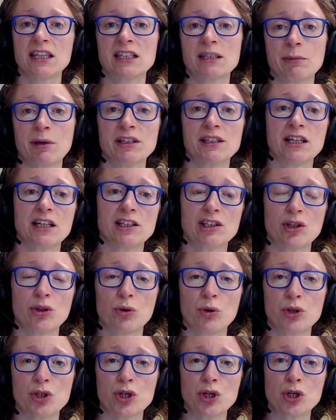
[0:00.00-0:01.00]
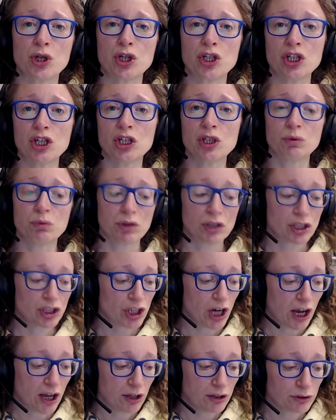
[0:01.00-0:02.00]
some ideas you thought you could use with a
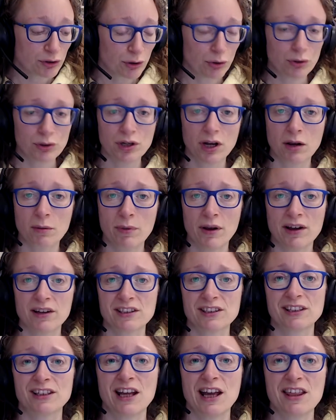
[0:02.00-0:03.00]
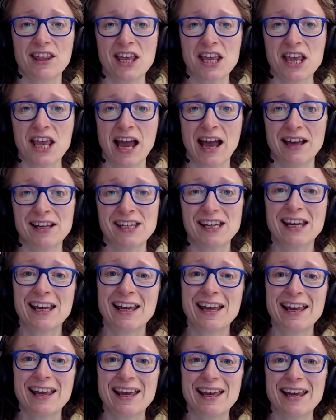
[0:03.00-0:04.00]
child or young person that you had
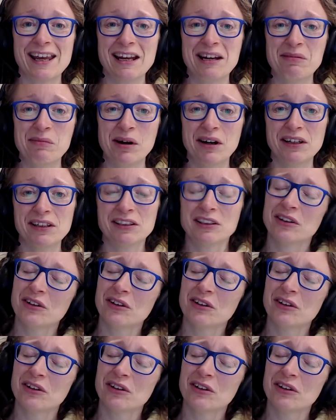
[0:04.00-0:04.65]
in mind,